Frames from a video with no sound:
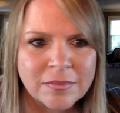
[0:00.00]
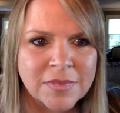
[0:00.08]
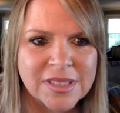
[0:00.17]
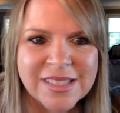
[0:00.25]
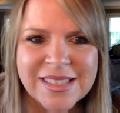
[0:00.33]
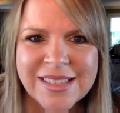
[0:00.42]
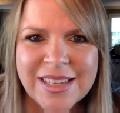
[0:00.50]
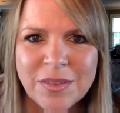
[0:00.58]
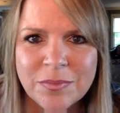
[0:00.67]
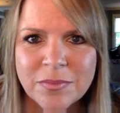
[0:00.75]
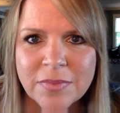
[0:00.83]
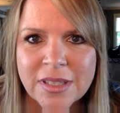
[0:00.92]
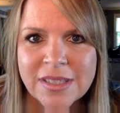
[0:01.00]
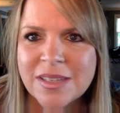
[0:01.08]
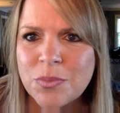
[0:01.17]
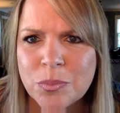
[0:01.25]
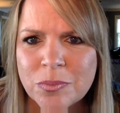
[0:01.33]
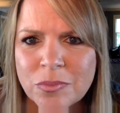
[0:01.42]
Is this thing, is it
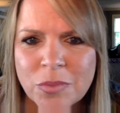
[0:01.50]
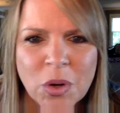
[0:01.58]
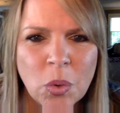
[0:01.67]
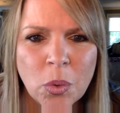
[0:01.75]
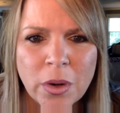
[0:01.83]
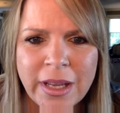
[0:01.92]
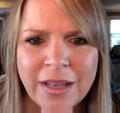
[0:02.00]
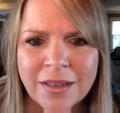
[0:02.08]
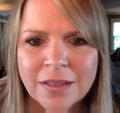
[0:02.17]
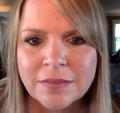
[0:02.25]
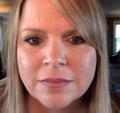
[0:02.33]
recording?